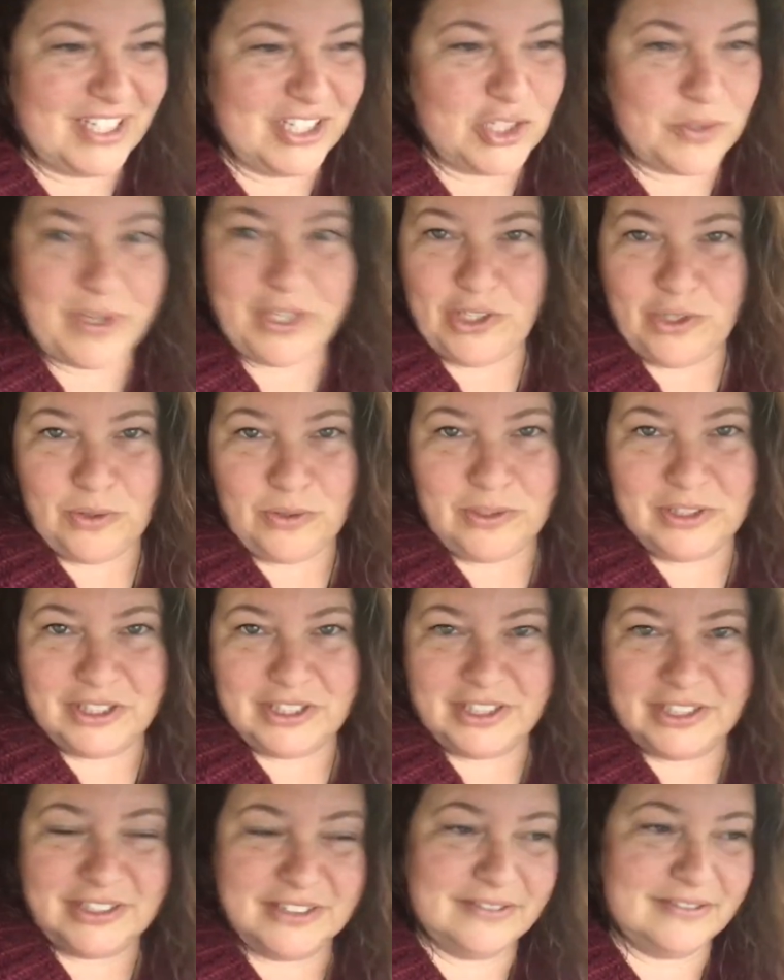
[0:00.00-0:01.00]
Do I look
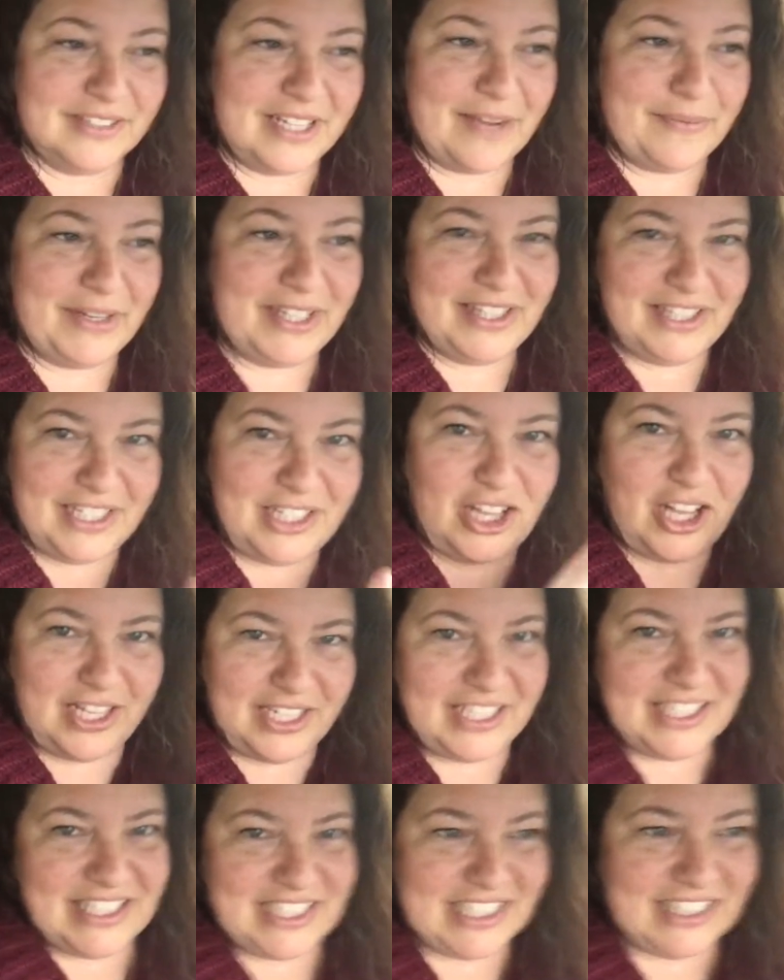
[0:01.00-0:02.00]
older? I mean, the
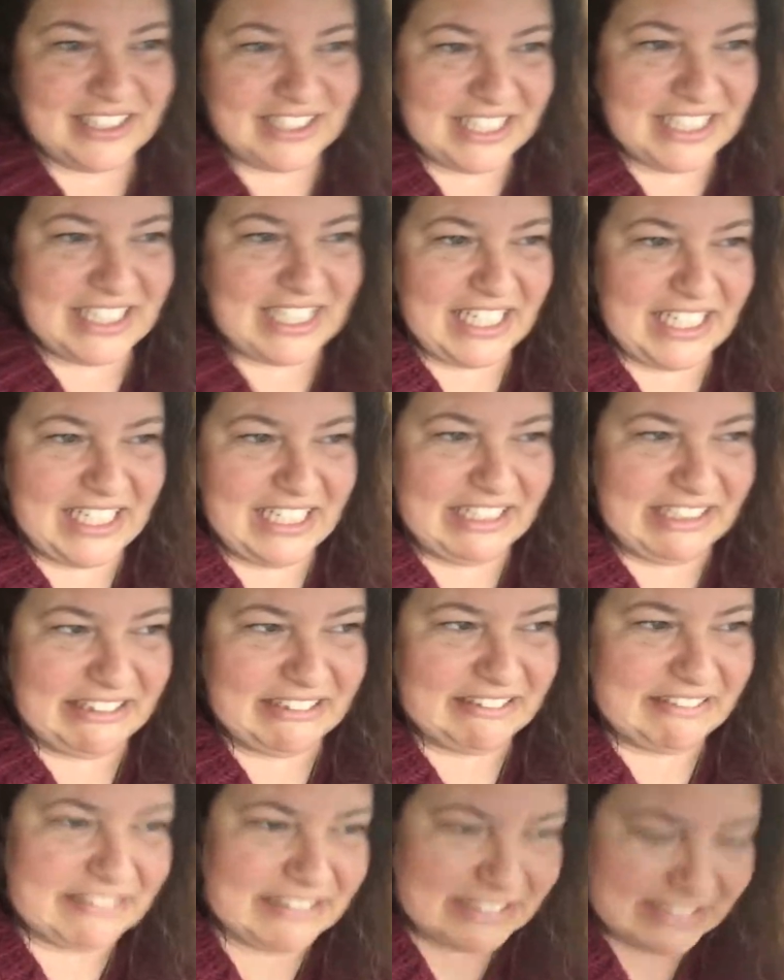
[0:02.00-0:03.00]
clock is still ticking, you
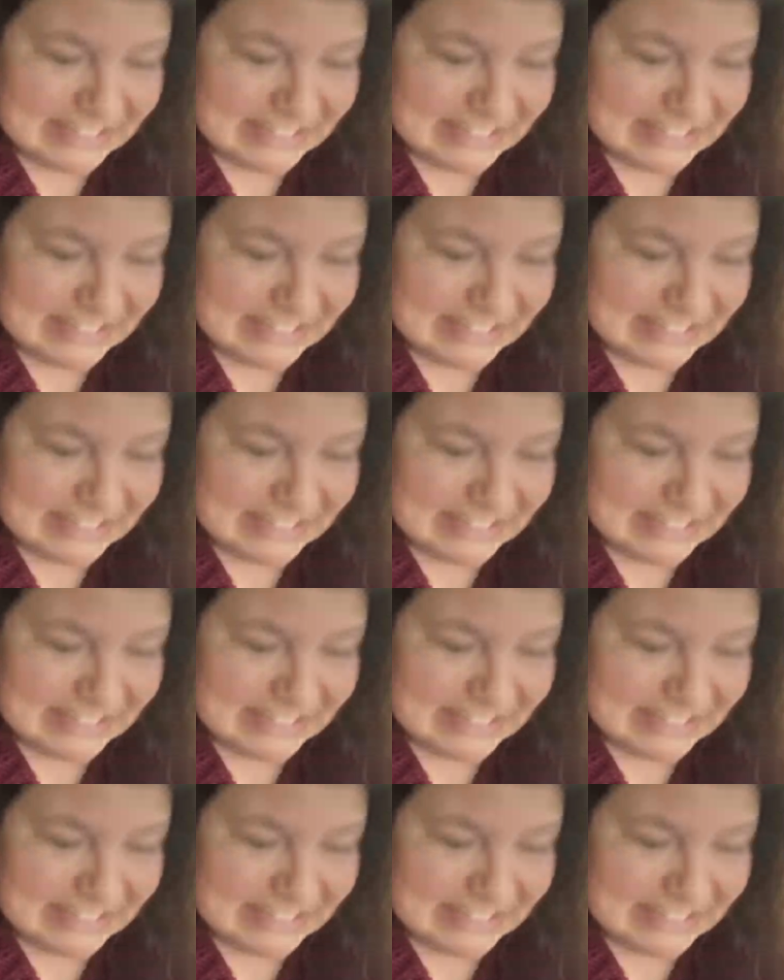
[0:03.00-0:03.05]
know.